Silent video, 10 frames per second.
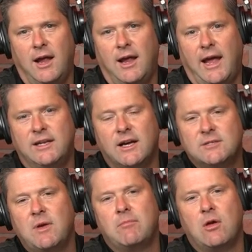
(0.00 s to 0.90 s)
it does
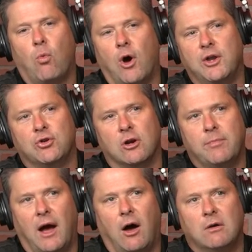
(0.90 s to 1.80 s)
make me wonder
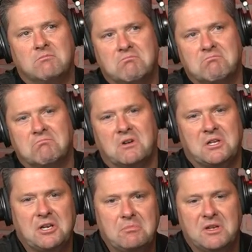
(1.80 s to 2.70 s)
about a
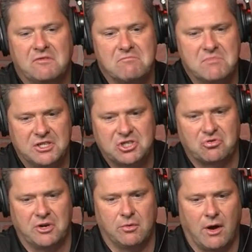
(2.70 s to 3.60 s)
little bit of a
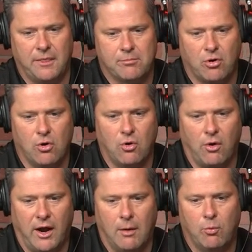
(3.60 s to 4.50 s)
mystery around the
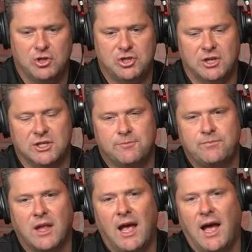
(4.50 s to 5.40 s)
program, which is
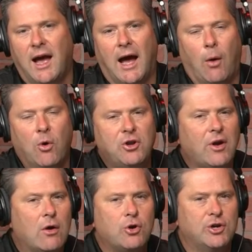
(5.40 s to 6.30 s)
I wonder
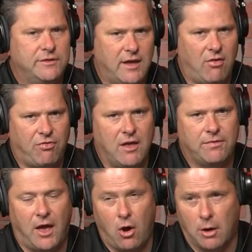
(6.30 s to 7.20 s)
how good they think
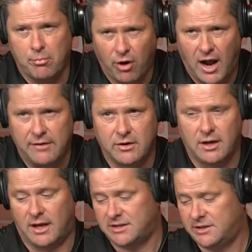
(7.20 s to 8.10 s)
they are
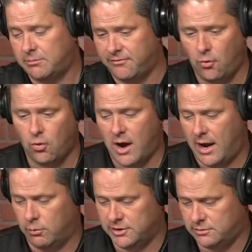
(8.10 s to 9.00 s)
privately. As I said before,
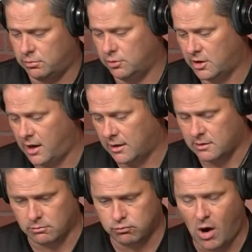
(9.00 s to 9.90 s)
I was looking at
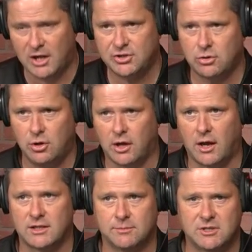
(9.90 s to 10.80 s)
the roster and looking
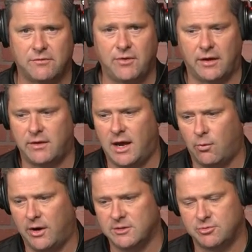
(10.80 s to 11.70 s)
at some stuff like that,
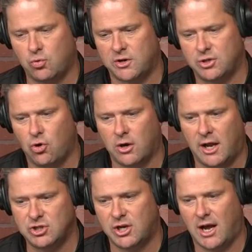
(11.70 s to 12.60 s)
reading some stories at
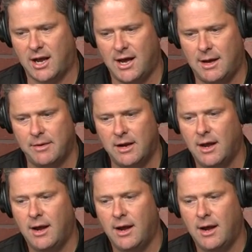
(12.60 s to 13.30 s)
DawgNation.com, and